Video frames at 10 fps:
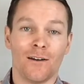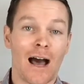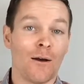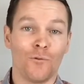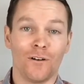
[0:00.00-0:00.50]

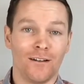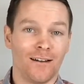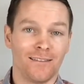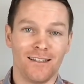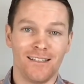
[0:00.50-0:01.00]
Now, I would.
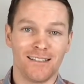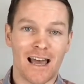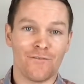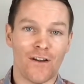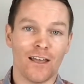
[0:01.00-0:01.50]
I think he's
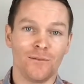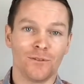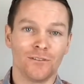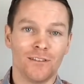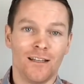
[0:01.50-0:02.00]
that
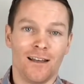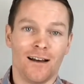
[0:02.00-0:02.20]
valuable.